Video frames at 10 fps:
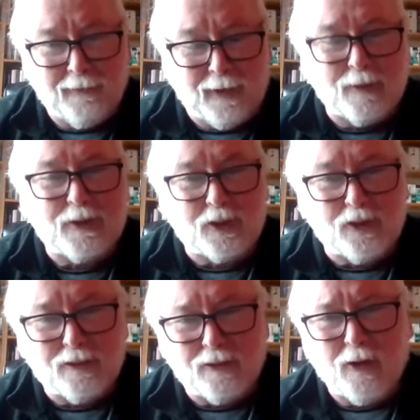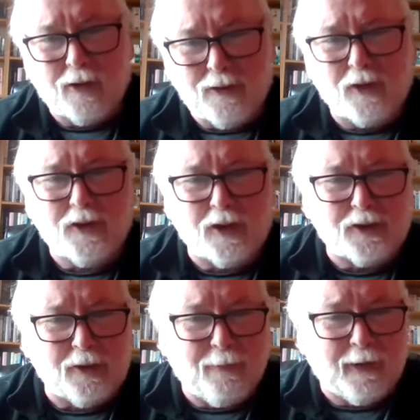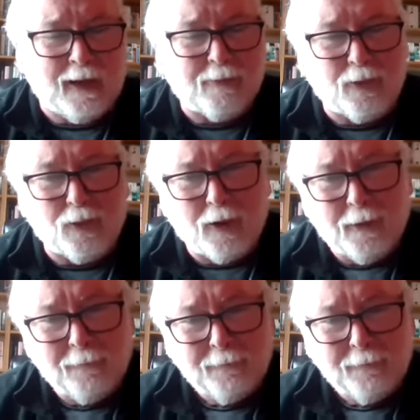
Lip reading: It was such a superb goal.